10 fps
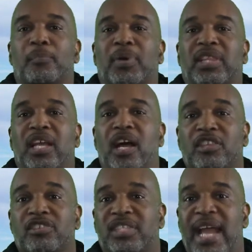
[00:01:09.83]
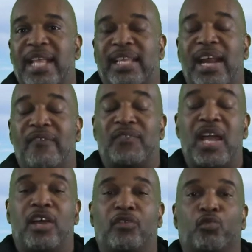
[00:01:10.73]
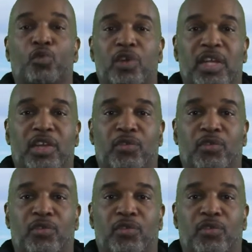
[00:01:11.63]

But the other stat that I found really,